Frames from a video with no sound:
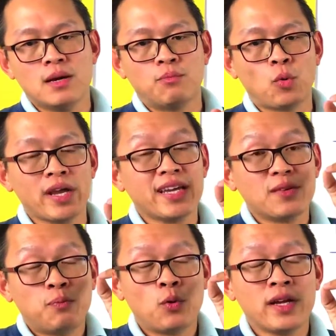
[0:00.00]

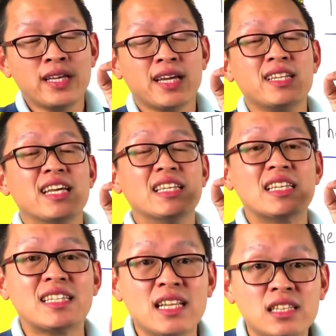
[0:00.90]
providing an
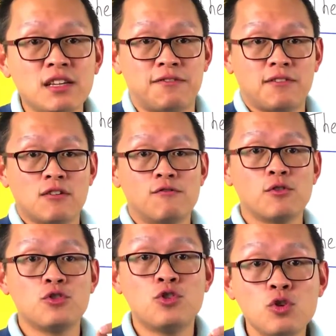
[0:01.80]
incentive for
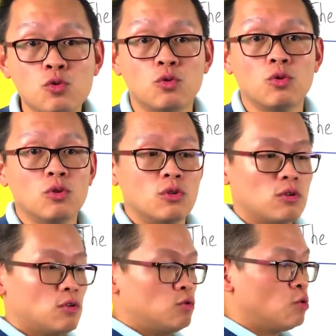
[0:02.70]
you
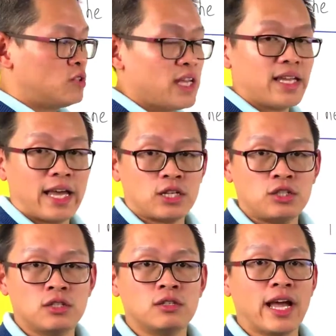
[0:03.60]
to take
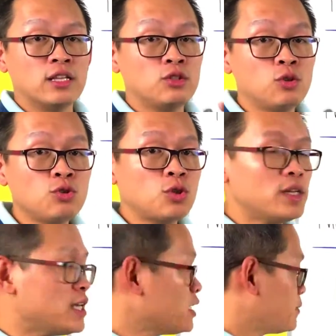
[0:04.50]
action. And
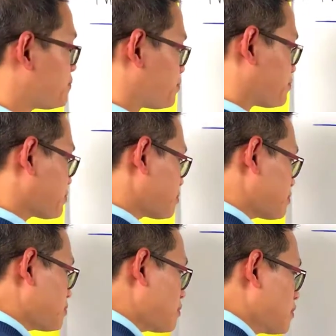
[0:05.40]
usually
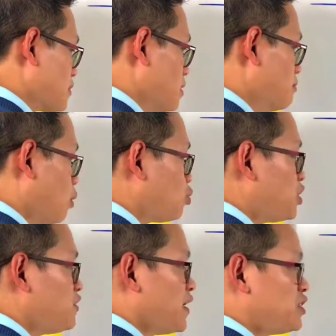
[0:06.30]

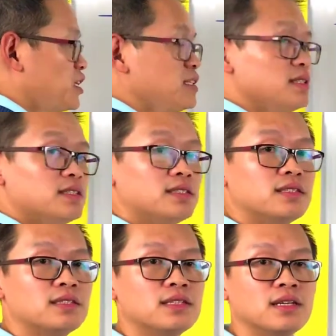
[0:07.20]
motivation
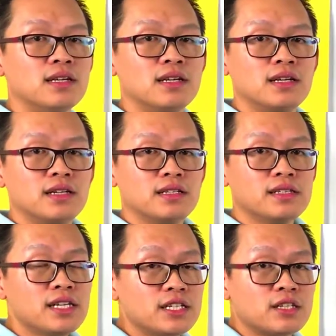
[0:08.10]

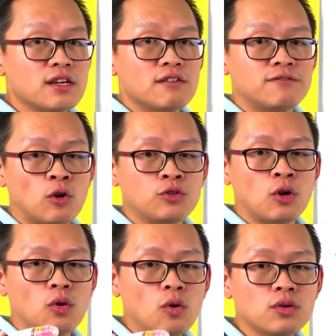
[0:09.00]
is for
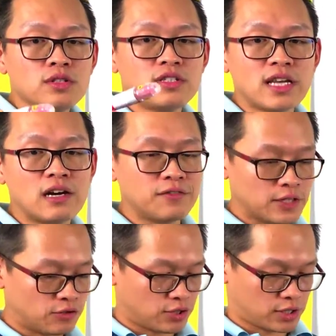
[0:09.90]
your own
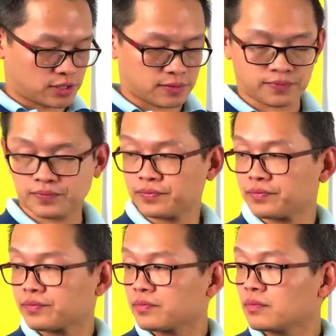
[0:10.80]
self-interest.
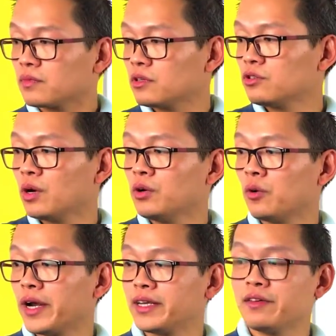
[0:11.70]
So I want to
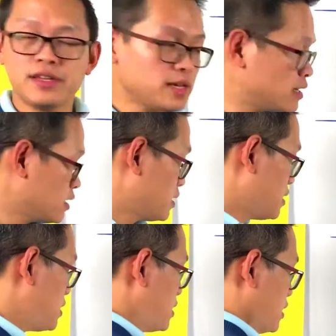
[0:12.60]
write down here,
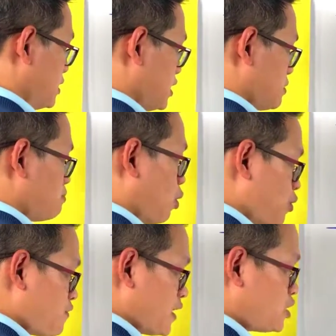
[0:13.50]
this
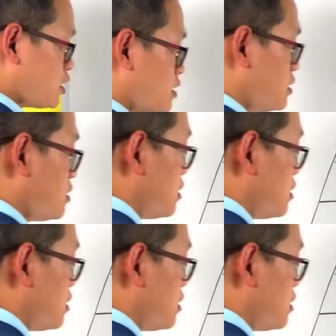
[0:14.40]
motivational